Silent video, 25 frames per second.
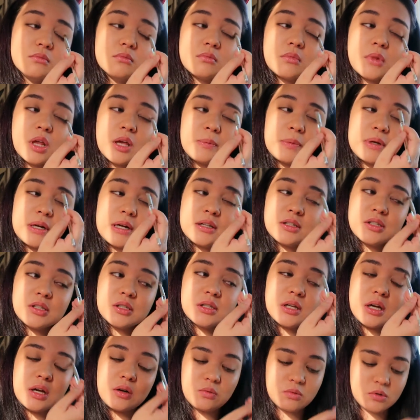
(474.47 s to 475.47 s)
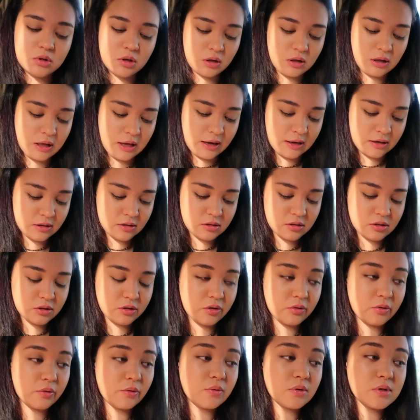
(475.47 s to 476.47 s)
I mean, I just had one class,
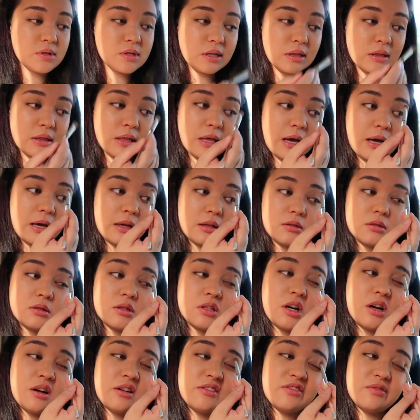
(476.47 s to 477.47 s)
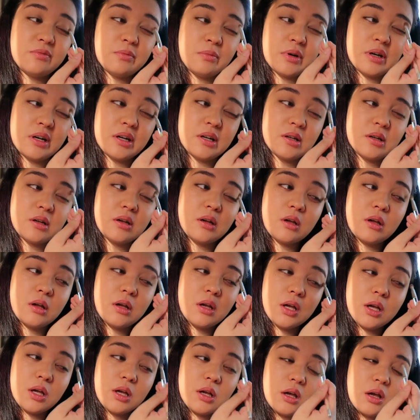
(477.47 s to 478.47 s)
so it wasn't that tough, but
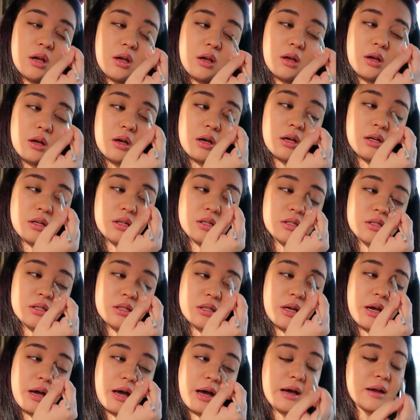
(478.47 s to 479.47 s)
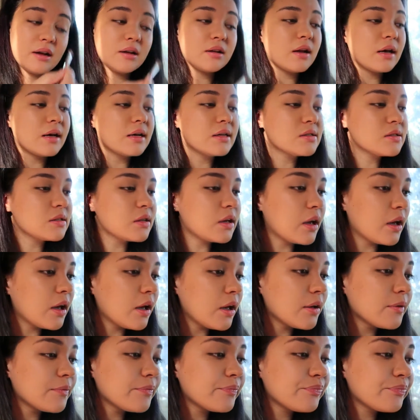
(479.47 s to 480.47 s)
I just had an essay,